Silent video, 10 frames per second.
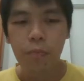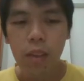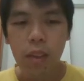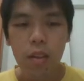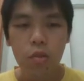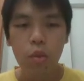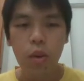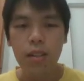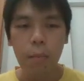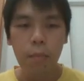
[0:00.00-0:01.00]
So
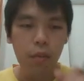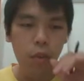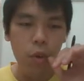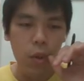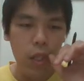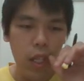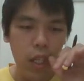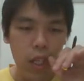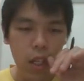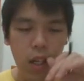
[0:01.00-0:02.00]
example for
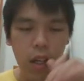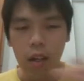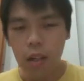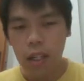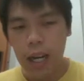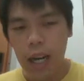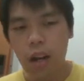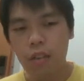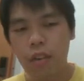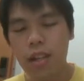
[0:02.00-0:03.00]
the car, a
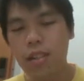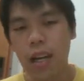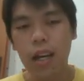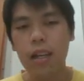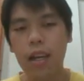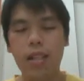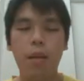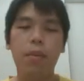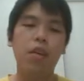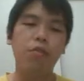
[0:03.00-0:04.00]
race car, example
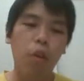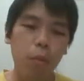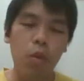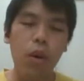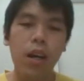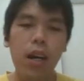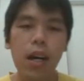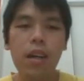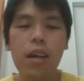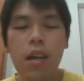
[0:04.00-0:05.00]
like a Formula One car,
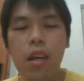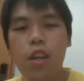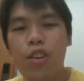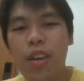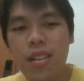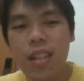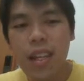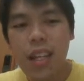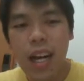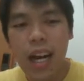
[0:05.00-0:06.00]
you can see that the
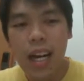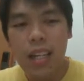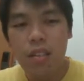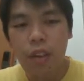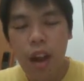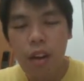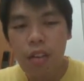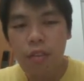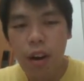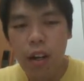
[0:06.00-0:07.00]
car is
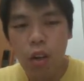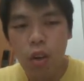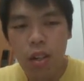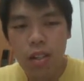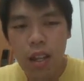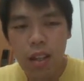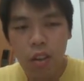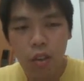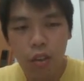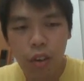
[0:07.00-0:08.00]
very low. The center of
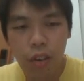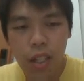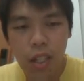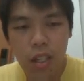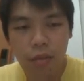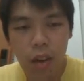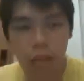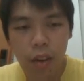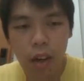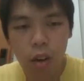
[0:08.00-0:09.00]
gravity is
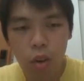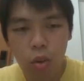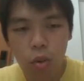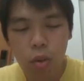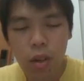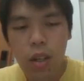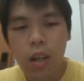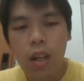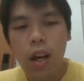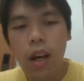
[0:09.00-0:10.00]
very low.
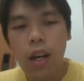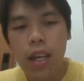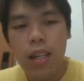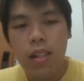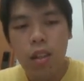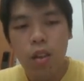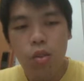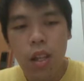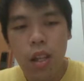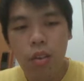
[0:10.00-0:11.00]
It has a low
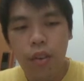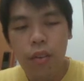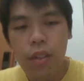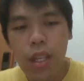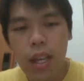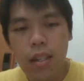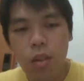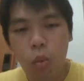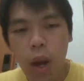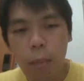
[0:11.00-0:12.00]
center of gravity. It has a
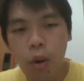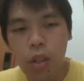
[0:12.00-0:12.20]
wide body.